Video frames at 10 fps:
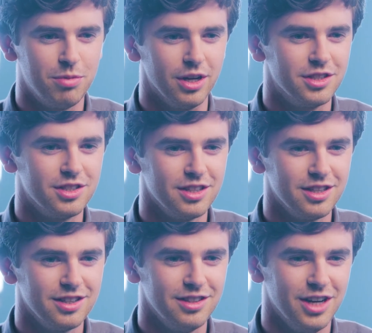But
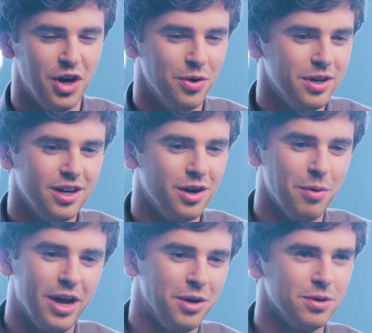no, in no
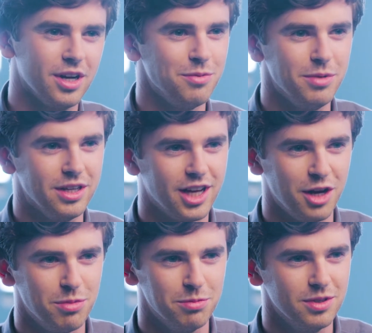way would I be
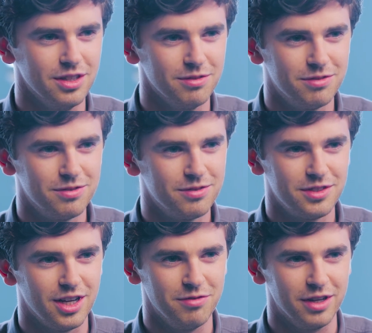capable of
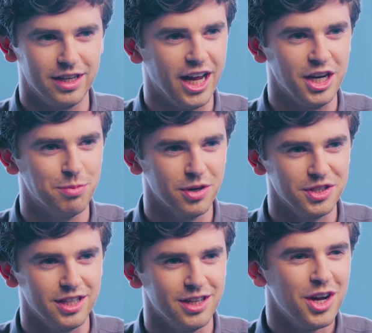saving
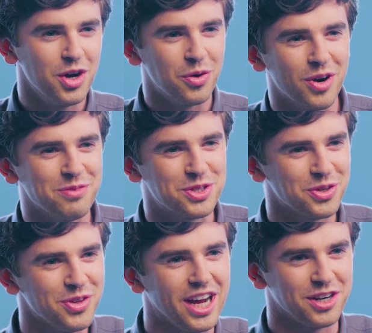anybody. Or I'm
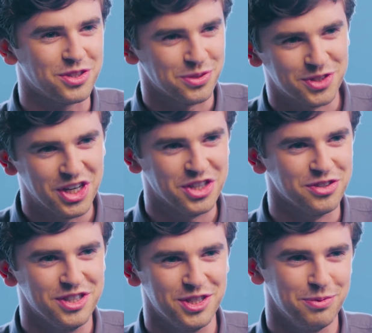sure the actual
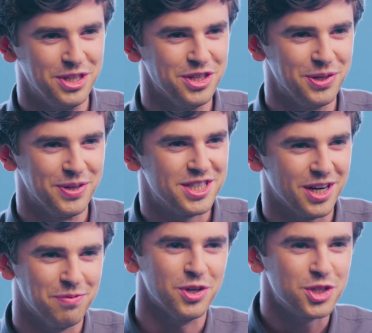surgeries that we do are
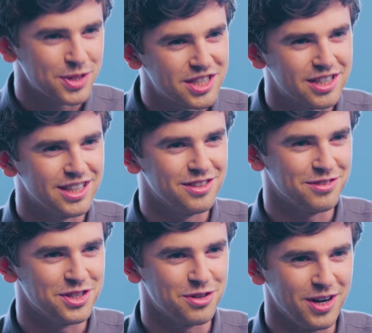somewhat twisted
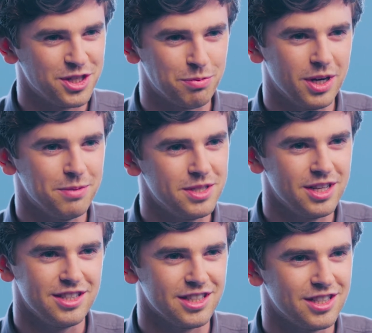for dramatic
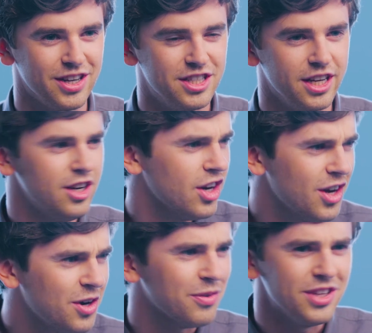purposes, and so I'd say, no,
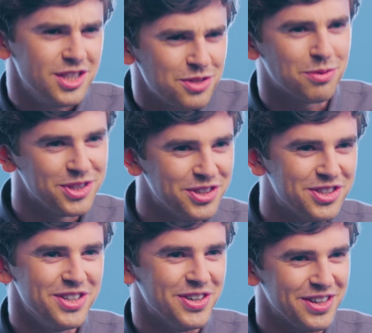no, this is what you
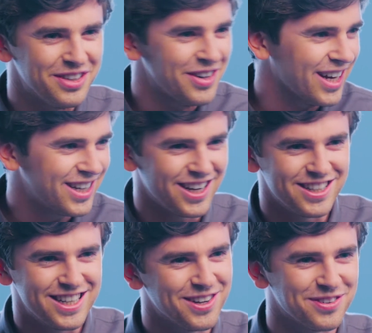do. Do you like
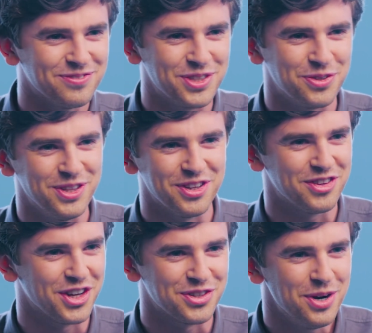cut down between the
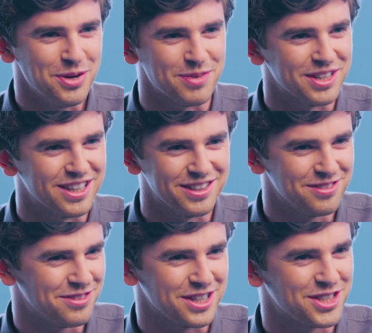third rib and it
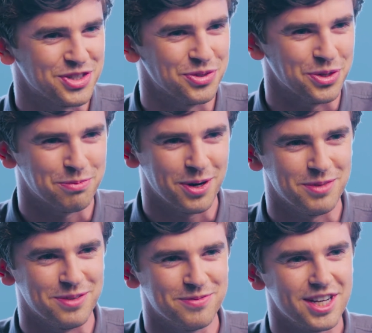fixes all your
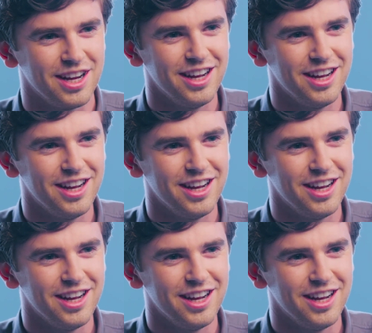problems?